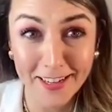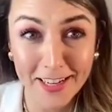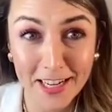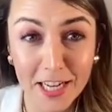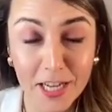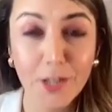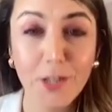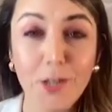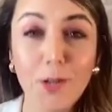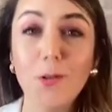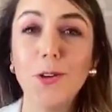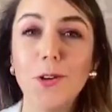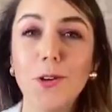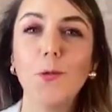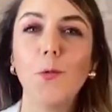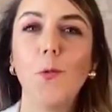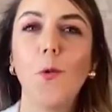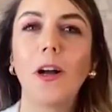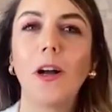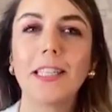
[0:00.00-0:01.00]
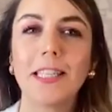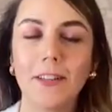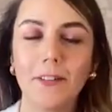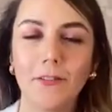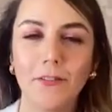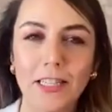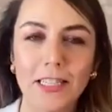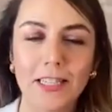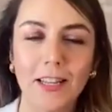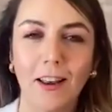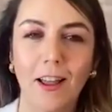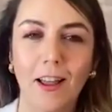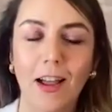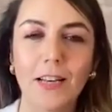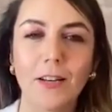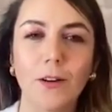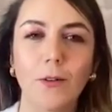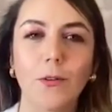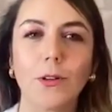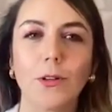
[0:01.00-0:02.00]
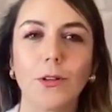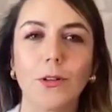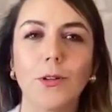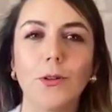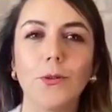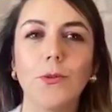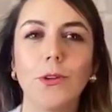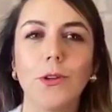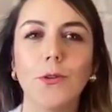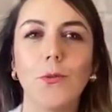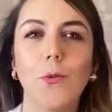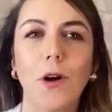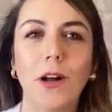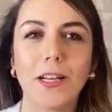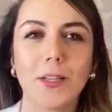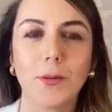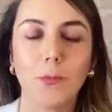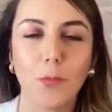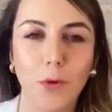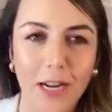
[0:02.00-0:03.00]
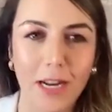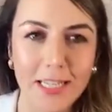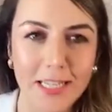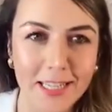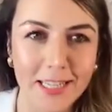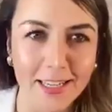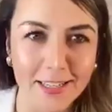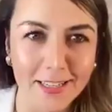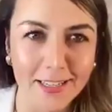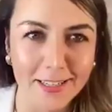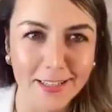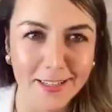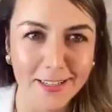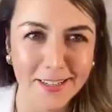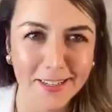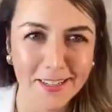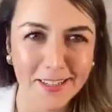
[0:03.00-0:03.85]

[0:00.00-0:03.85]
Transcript: do you want Invisalign or do you want braces?